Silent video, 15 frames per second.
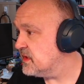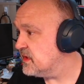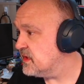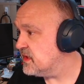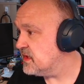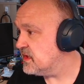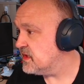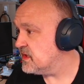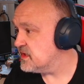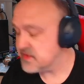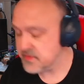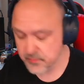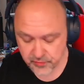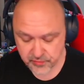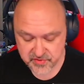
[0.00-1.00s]
is
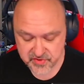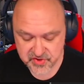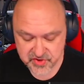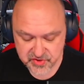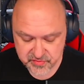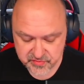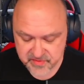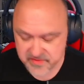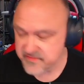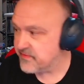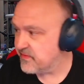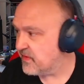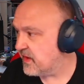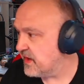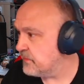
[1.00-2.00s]
produce
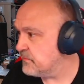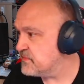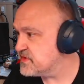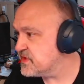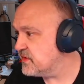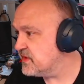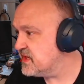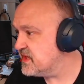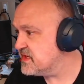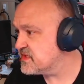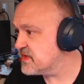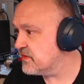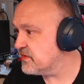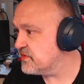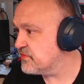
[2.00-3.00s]
flame. So he's
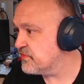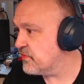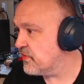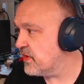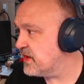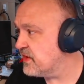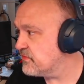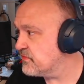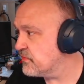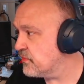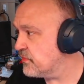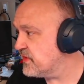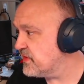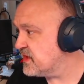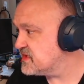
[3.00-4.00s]
going to try and draw
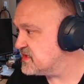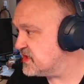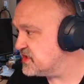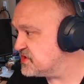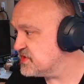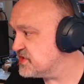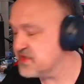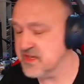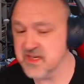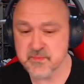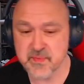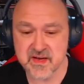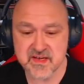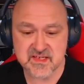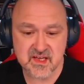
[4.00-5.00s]
the attention. So he's
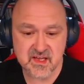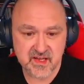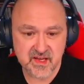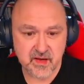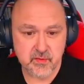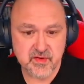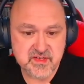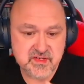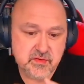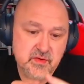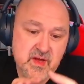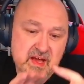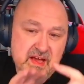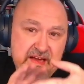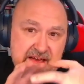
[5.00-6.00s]
basically going to,
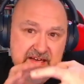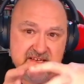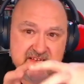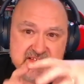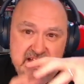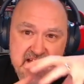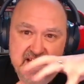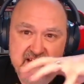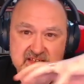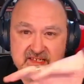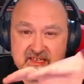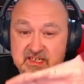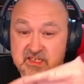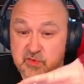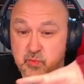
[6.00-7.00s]
in his hands,
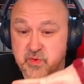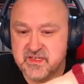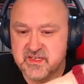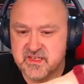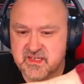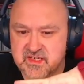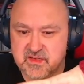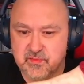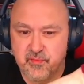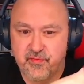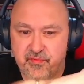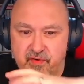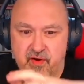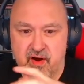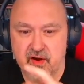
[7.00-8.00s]
he twists
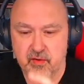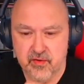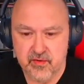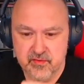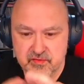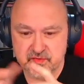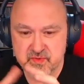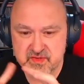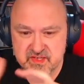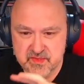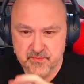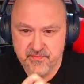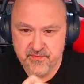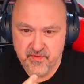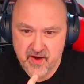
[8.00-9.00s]

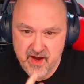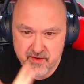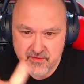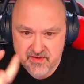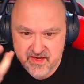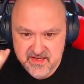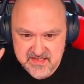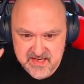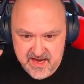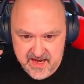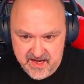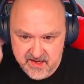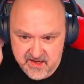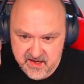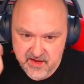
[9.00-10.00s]
some fire in his
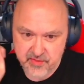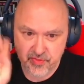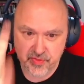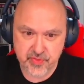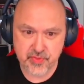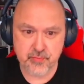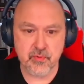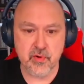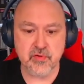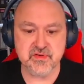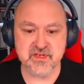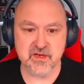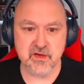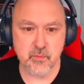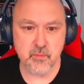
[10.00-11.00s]
hand and throws
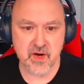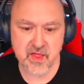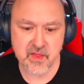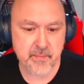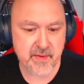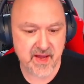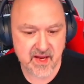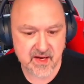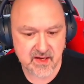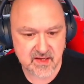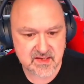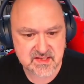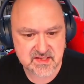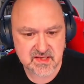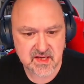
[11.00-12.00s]
it at one of the
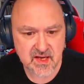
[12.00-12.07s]
bandits.